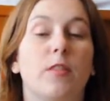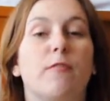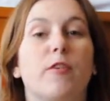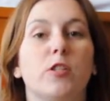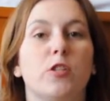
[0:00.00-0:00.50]
The
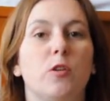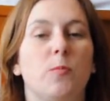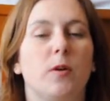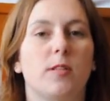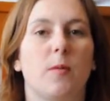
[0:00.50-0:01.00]
first two
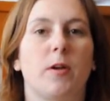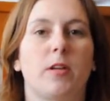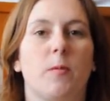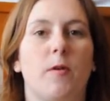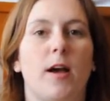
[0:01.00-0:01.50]
books I
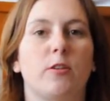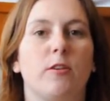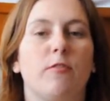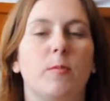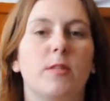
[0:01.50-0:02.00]
picked up are
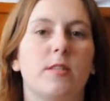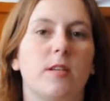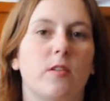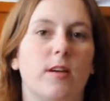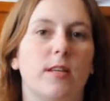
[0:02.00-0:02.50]
actually from a
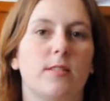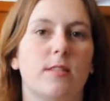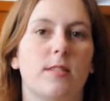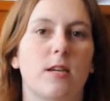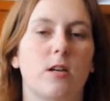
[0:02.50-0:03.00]
series.
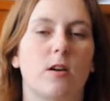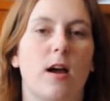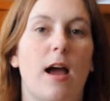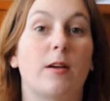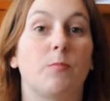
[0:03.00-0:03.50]

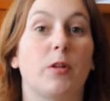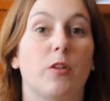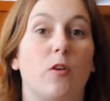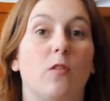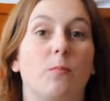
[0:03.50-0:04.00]

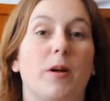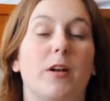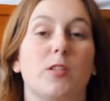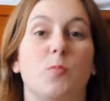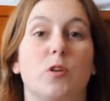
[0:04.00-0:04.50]
But
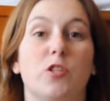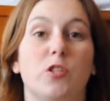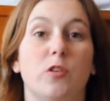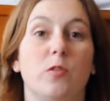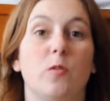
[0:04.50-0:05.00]
it's book
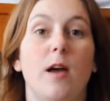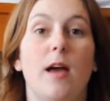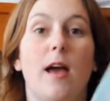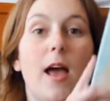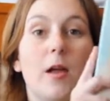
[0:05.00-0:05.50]
two
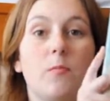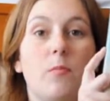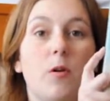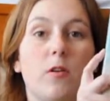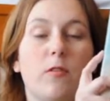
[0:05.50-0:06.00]
and
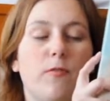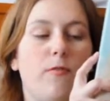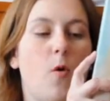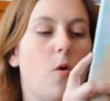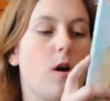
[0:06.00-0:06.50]
book
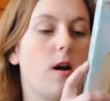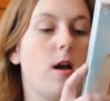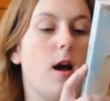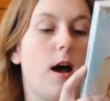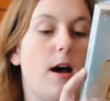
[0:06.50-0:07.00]
four
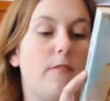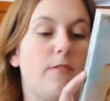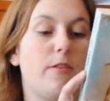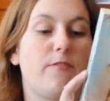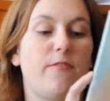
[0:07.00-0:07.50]
of
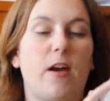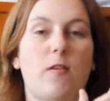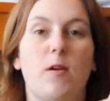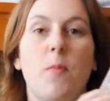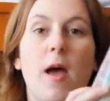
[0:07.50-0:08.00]
the
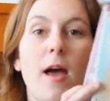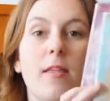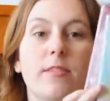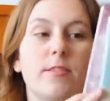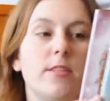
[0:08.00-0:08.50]
Faerie Path
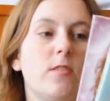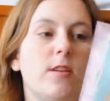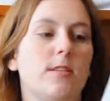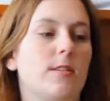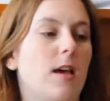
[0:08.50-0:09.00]

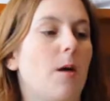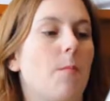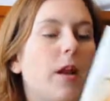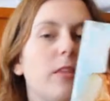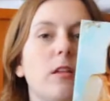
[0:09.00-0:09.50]
series.
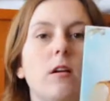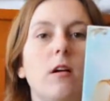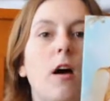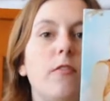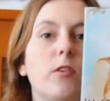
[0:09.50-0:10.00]
But I thought the
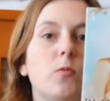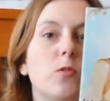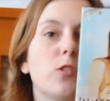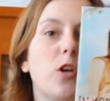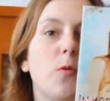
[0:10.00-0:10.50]
covers
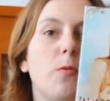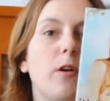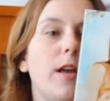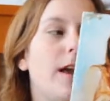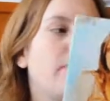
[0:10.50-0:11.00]
were so
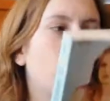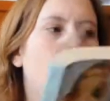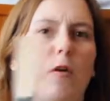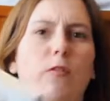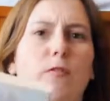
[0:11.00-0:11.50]
pretty, and they were
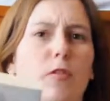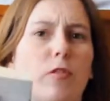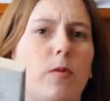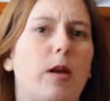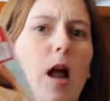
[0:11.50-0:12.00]
both for
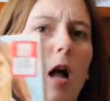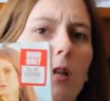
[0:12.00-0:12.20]
$3.